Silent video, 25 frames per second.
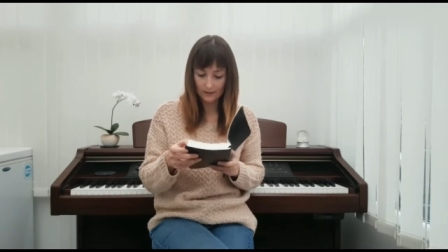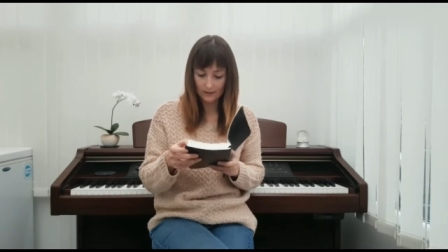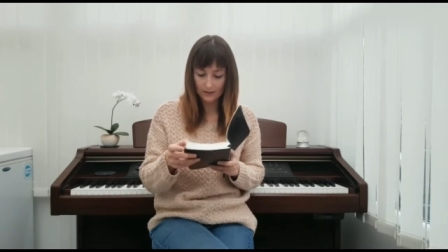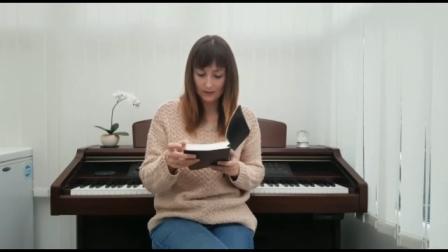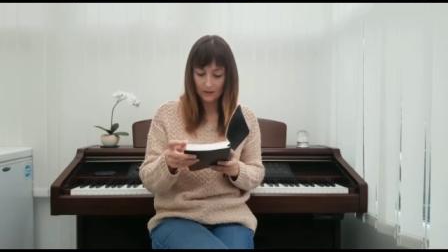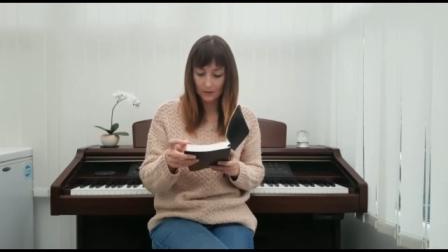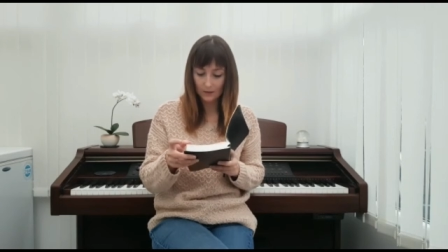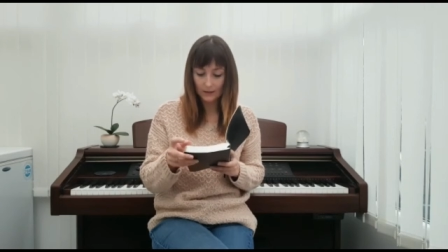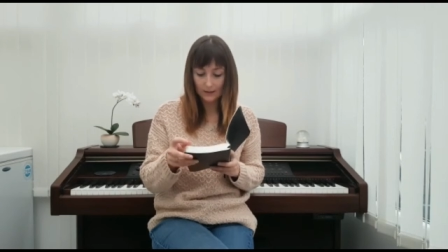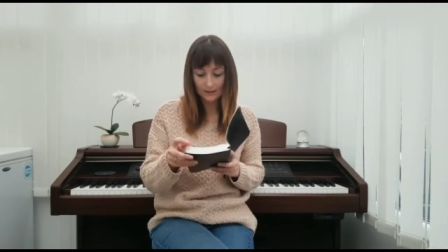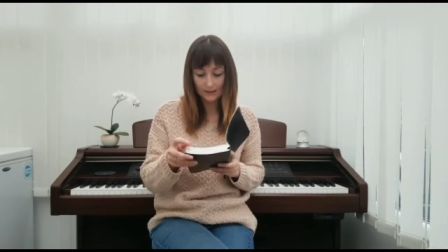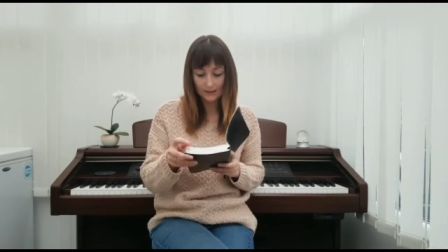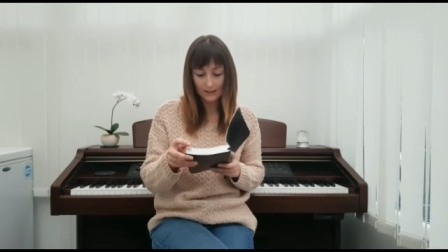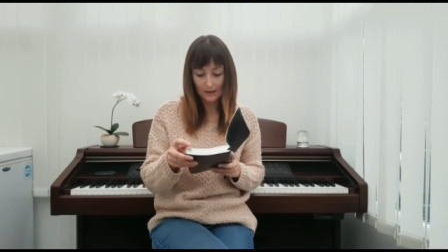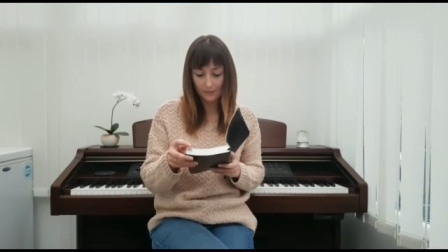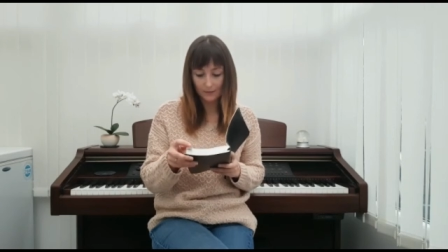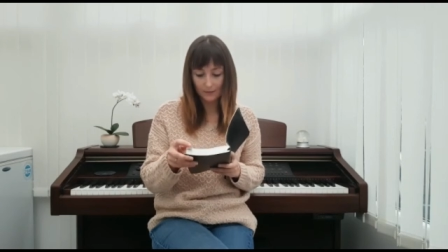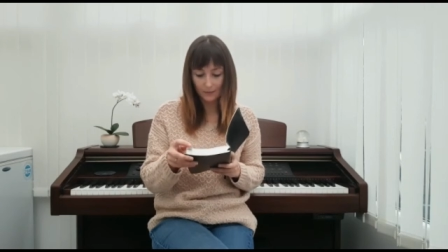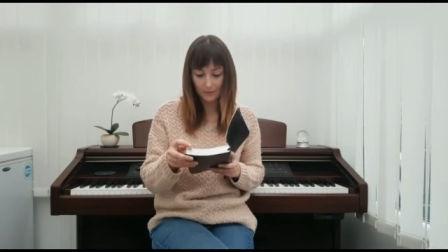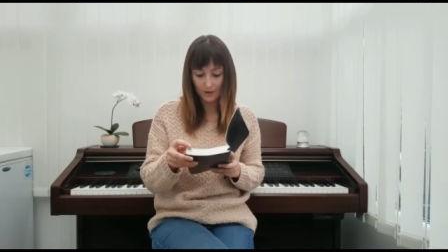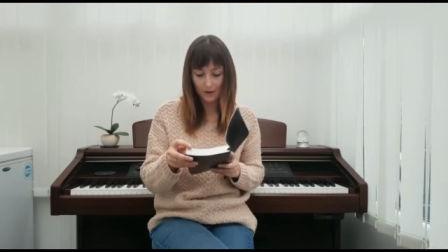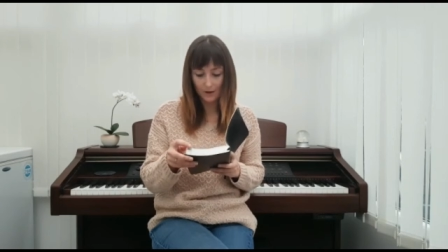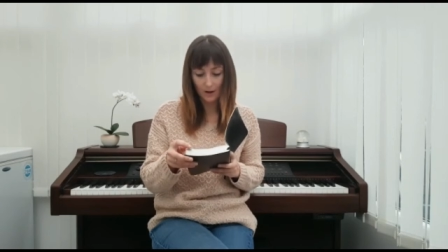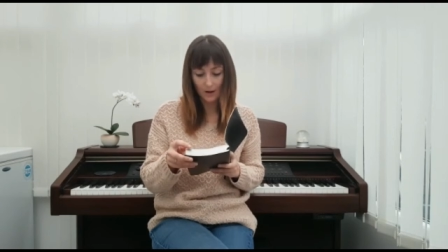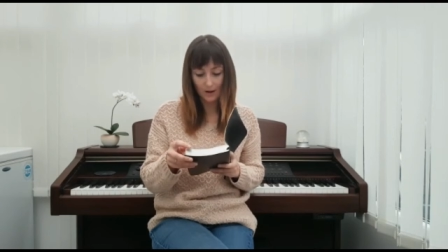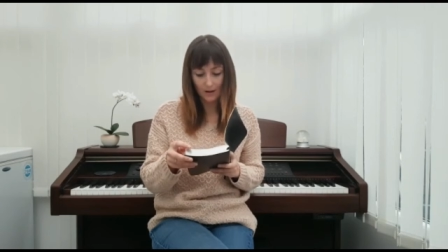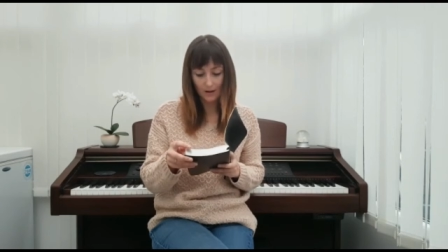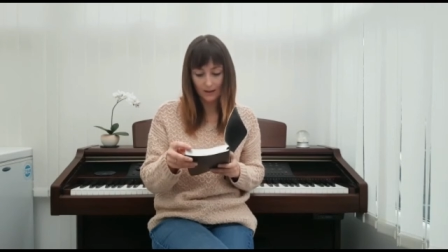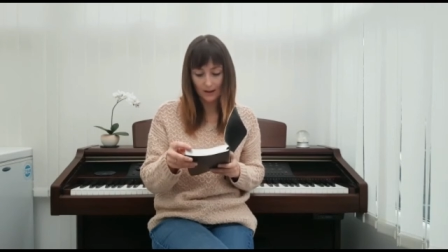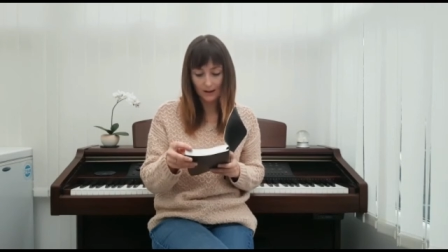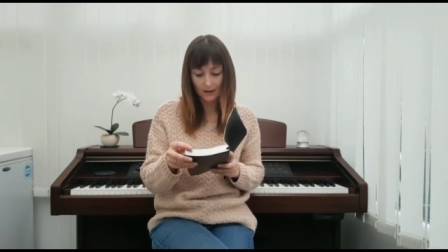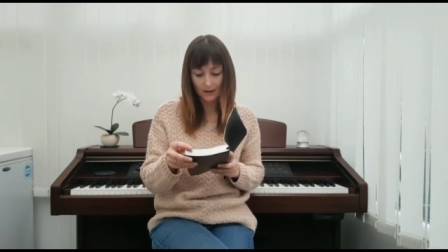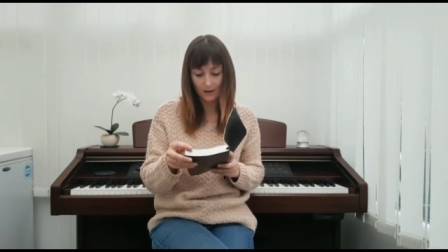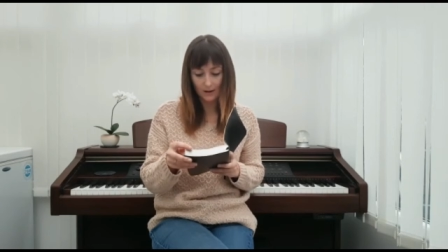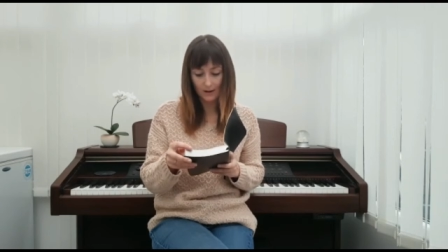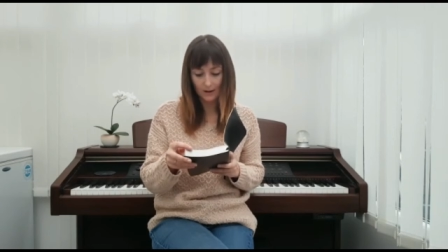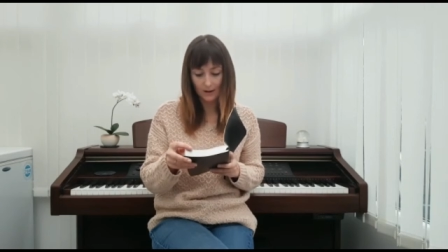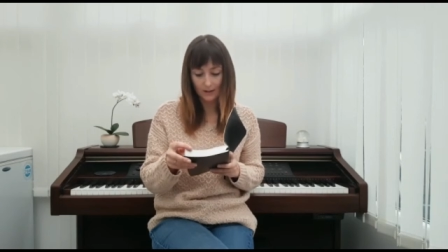So he slept with her
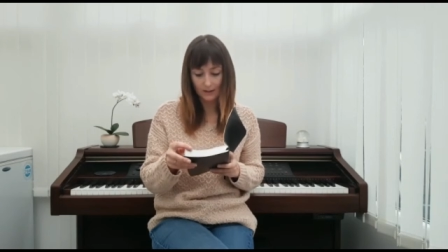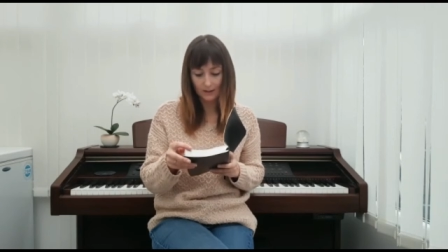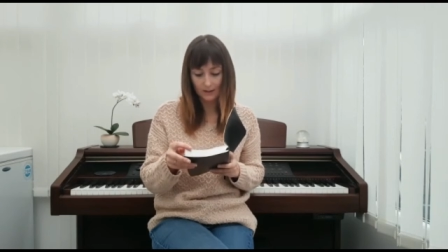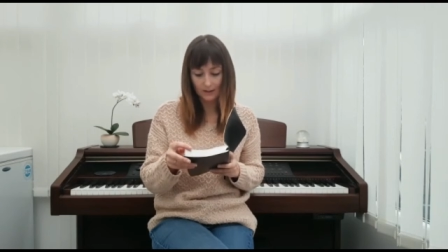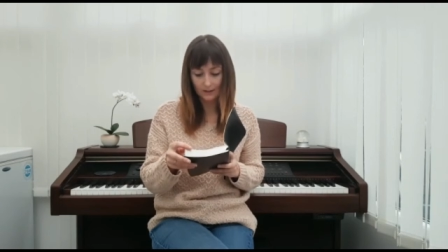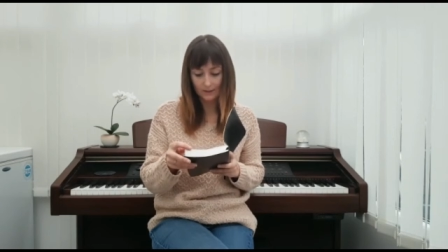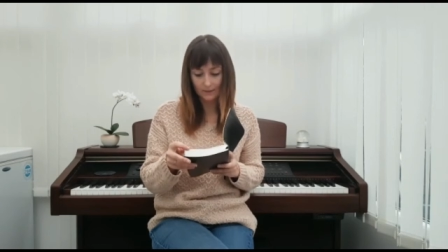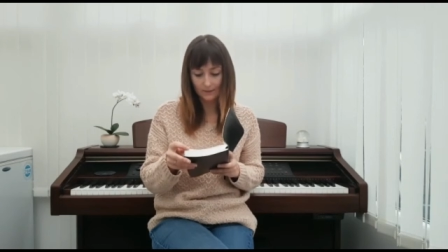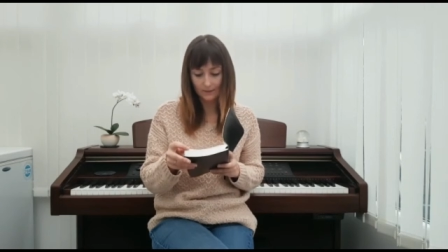that night.